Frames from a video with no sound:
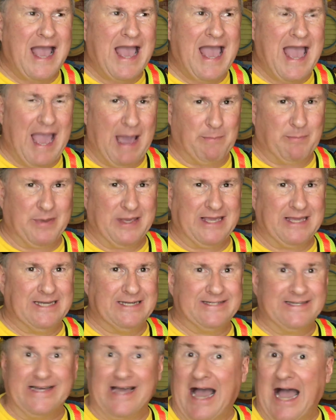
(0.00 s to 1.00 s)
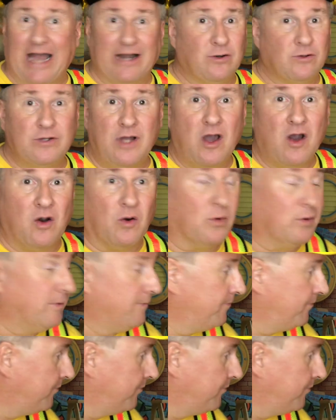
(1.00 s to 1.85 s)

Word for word: happy? I don't know.